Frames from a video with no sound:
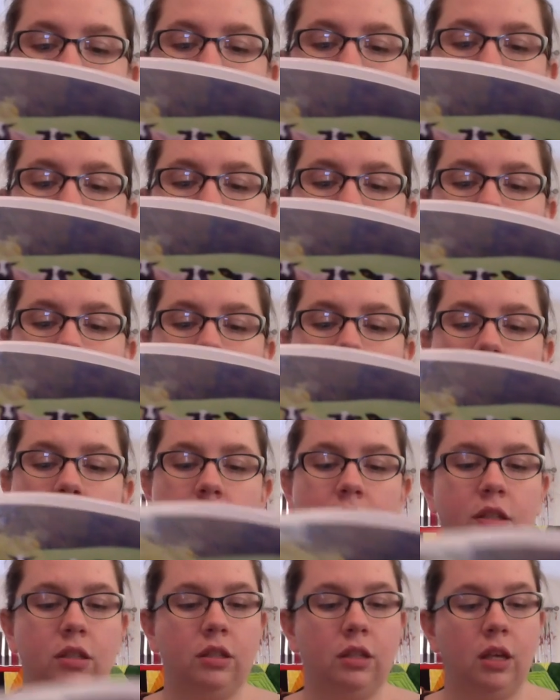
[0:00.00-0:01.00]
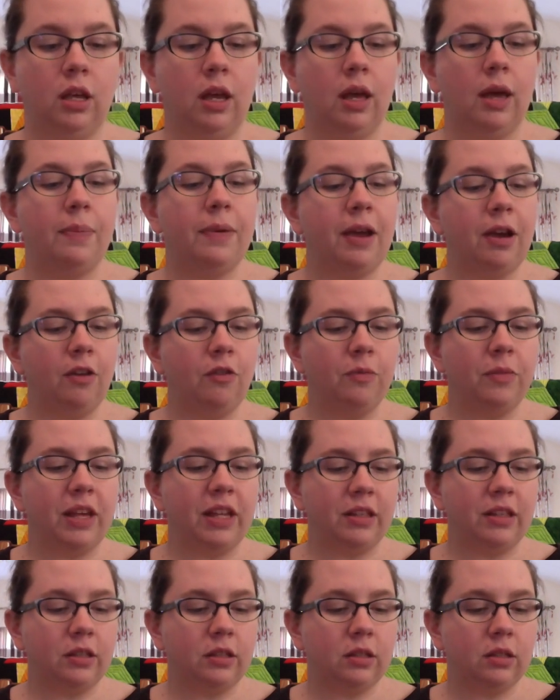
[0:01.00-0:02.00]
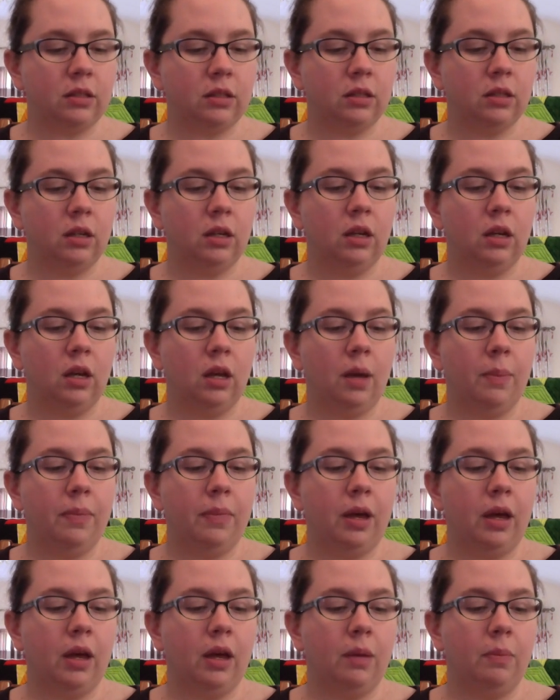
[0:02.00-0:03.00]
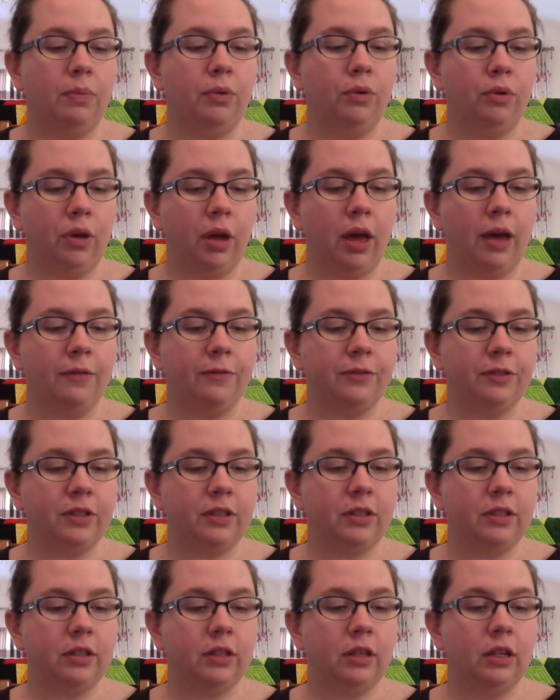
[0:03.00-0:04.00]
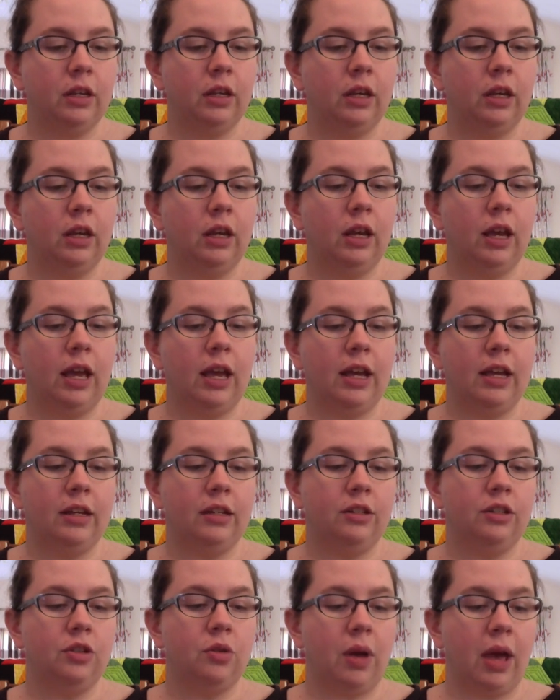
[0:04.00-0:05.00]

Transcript: 3 shawls, a pair of mitts, boot cuffs, and 2